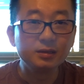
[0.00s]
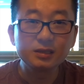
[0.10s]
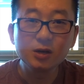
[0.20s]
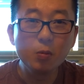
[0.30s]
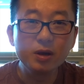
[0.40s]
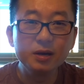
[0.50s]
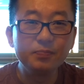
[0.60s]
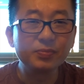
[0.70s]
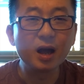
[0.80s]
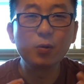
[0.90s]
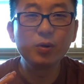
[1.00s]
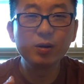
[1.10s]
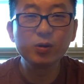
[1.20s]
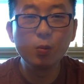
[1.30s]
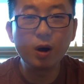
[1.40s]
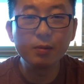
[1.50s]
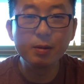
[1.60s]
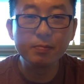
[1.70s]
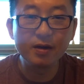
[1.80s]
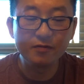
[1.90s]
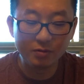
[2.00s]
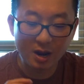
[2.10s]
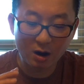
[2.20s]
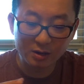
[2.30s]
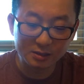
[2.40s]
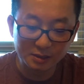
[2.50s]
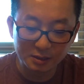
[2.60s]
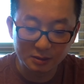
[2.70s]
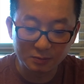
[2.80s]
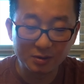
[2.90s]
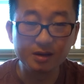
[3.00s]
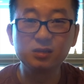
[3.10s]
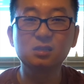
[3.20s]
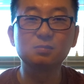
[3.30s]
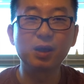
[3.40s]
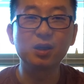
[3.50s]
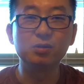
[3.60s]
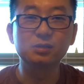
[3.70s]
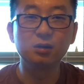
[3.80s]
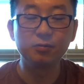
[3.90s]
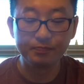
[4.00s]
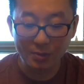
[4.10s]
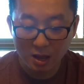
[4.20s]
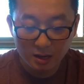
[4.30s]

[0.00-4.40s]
So good. I really don't know why I've been paying for it all these years when you can just make it yourself.